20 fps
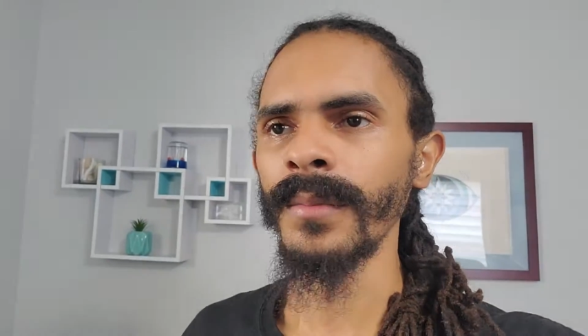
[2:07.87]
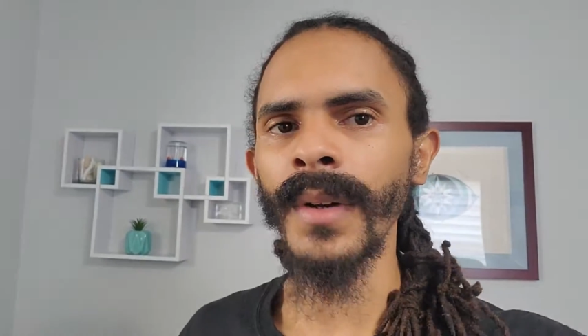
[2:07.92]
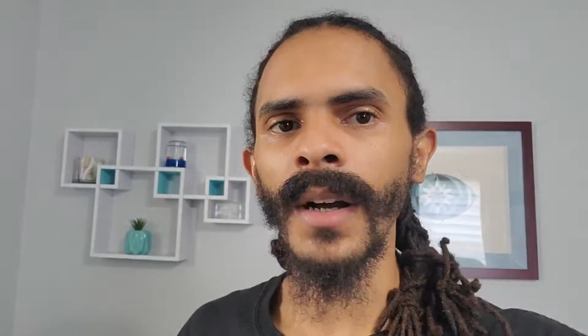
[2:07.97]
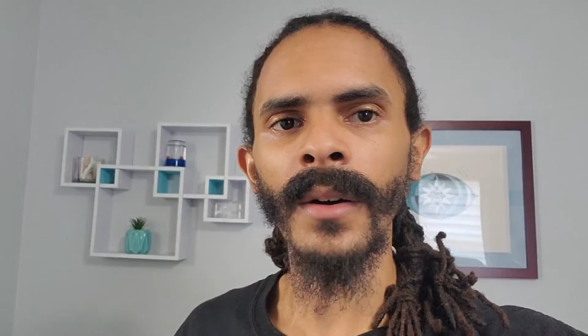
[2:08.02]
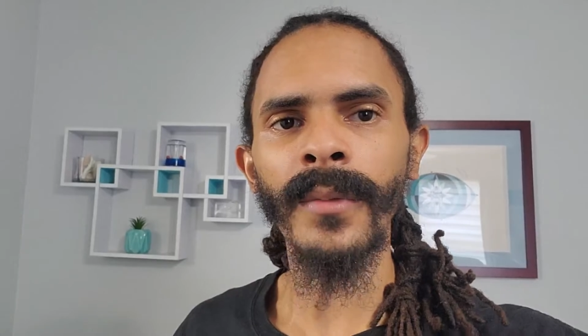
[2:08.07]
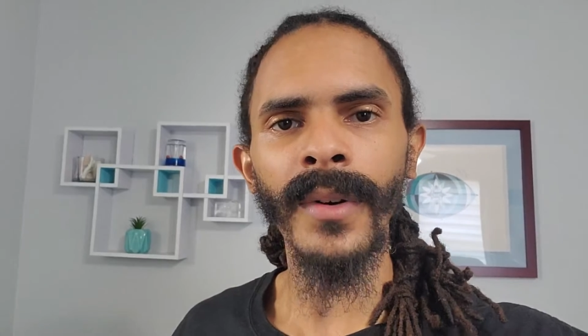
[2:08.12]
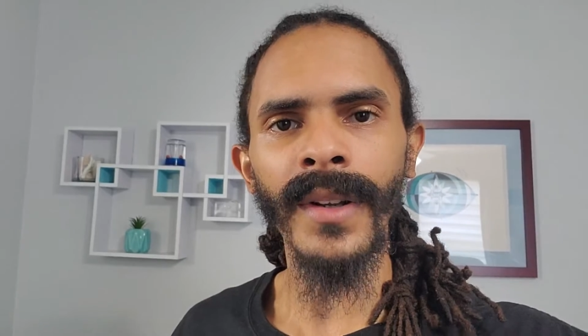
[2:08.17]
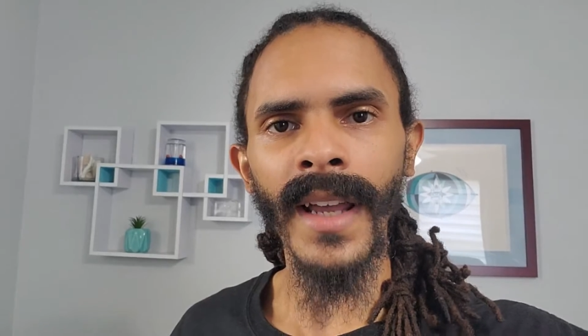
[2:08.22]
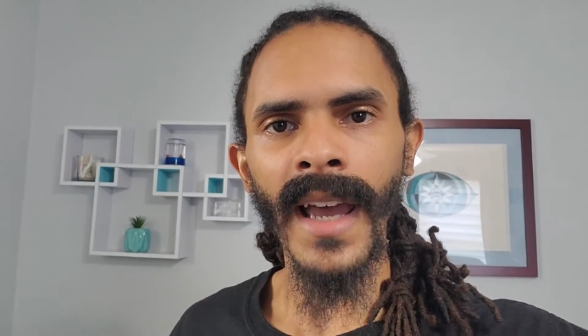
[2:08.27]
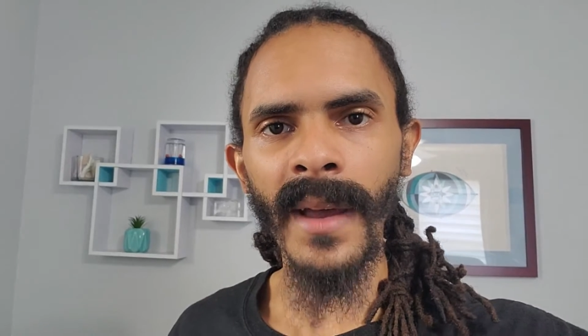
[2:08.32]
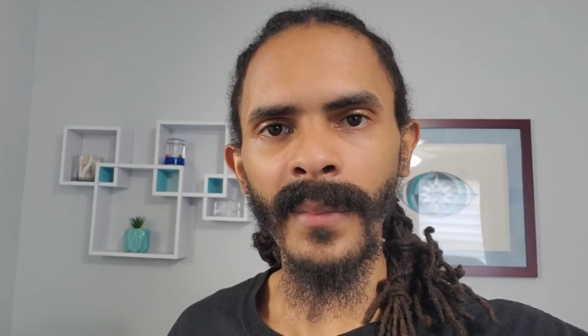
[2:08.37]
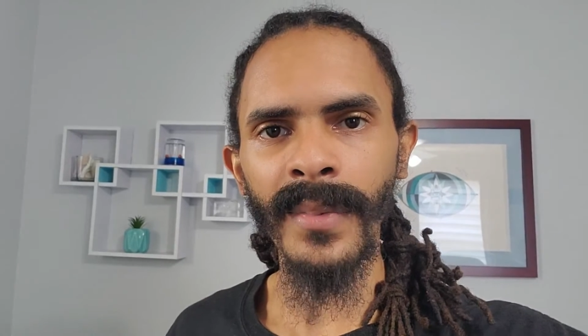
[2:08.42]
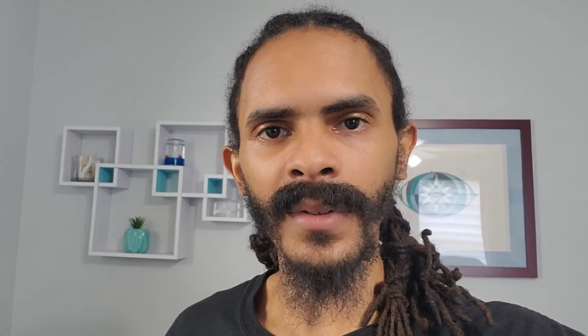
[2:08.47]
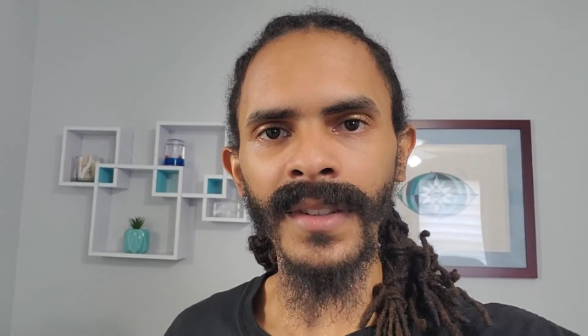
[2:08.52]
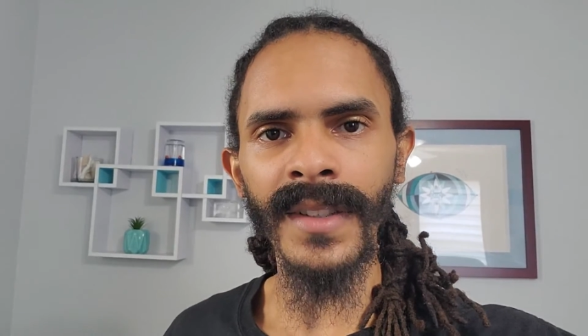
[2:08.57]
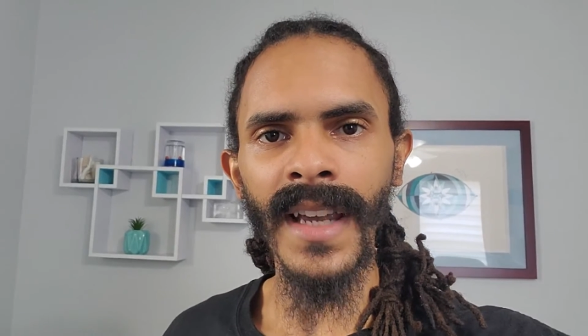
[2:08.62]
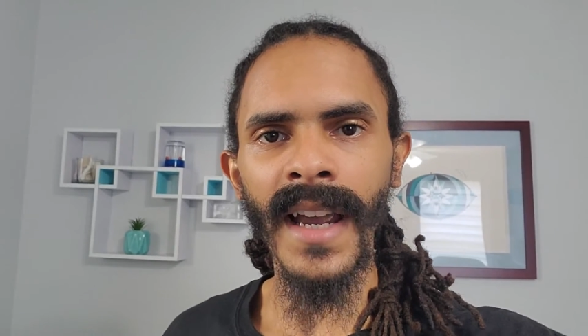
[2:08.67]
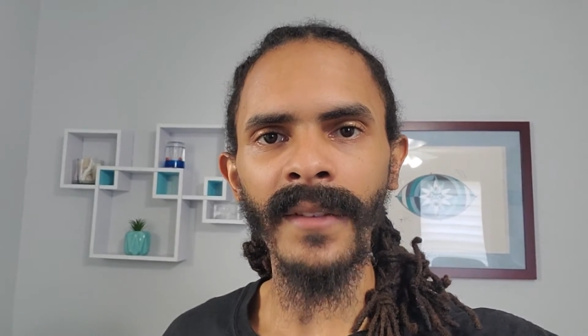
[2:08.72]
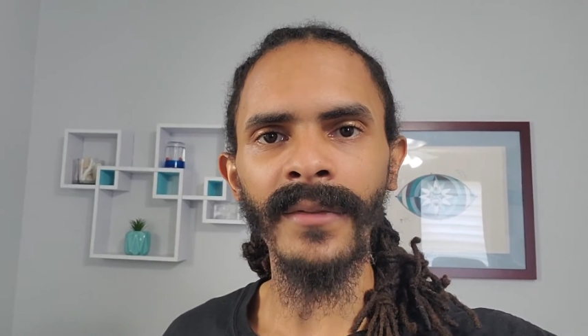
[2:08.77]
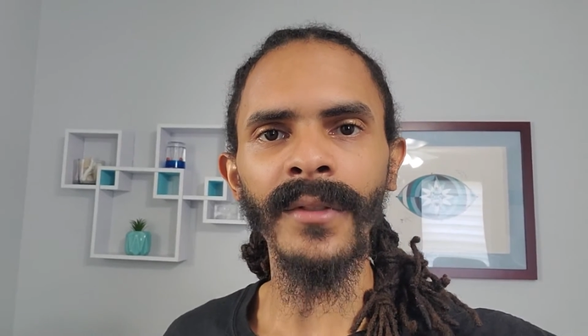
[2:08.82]
about what
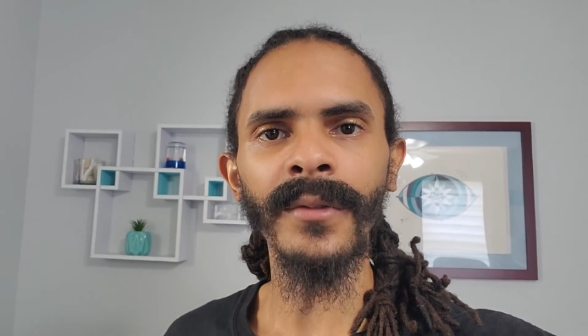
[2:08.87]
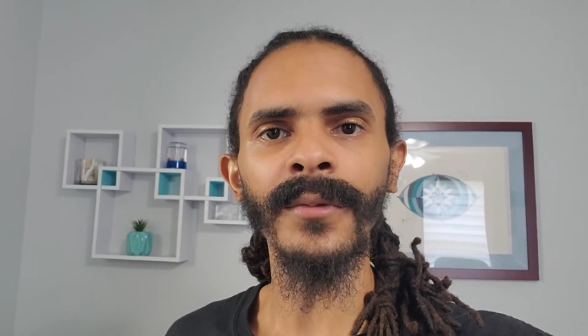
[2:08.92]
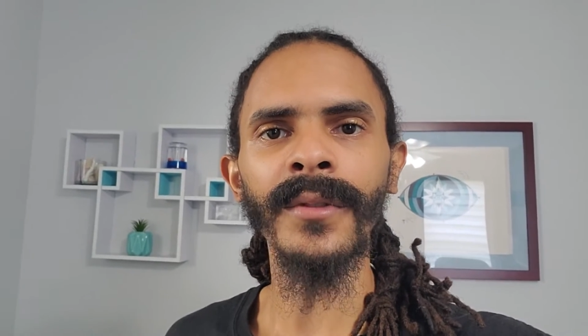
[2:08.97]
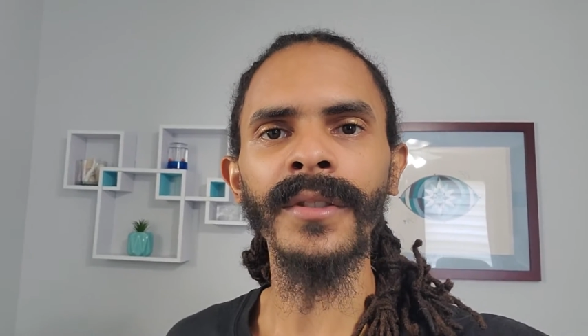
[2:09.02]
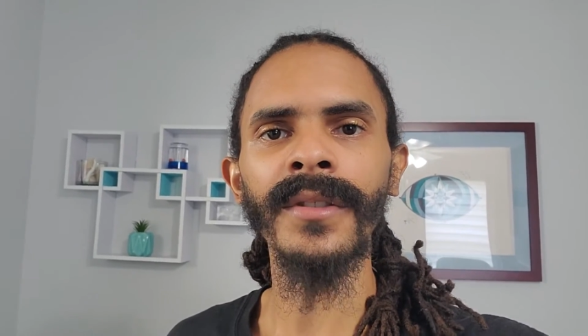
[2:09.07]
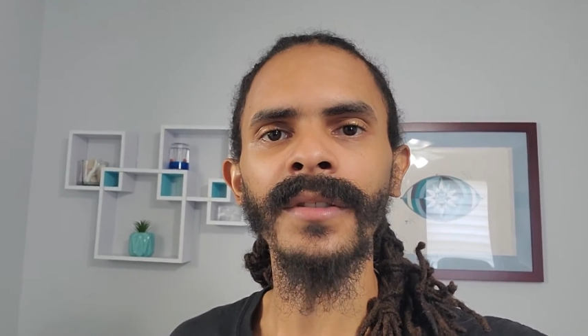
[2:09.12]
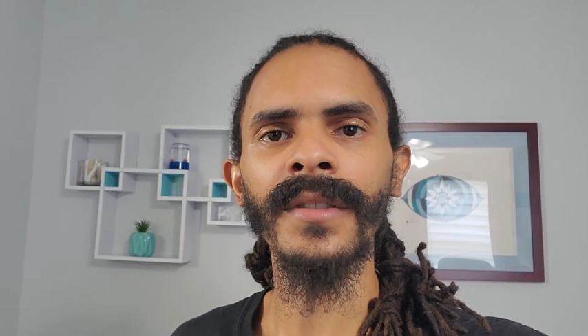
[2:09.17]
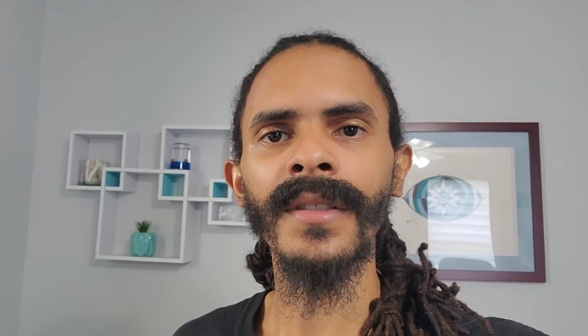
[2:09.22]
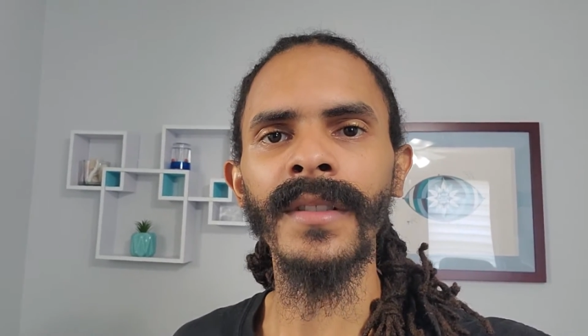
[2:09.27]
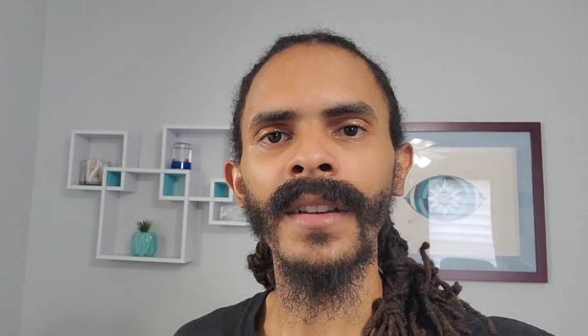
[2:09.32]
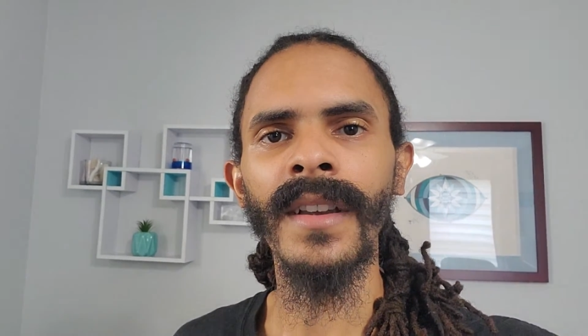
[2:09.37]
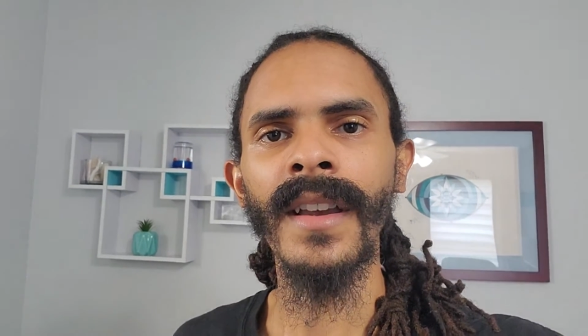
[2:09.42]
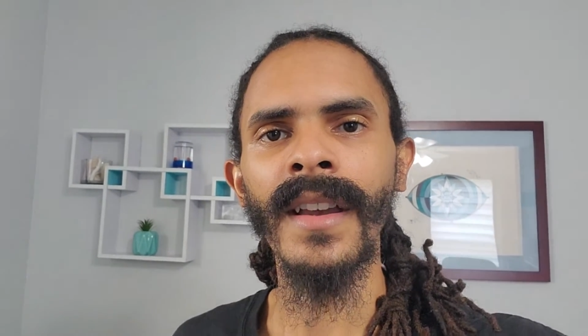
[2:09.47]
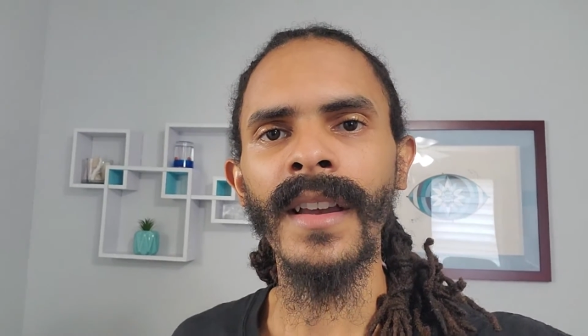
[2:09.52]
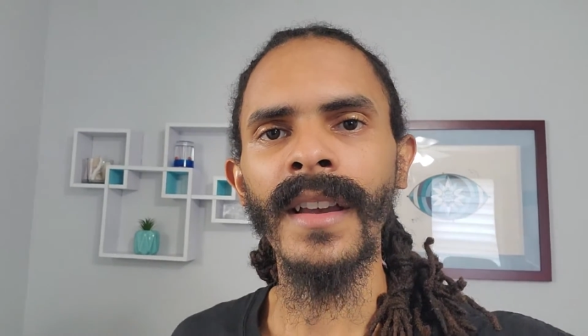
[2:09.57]
happens afterwards,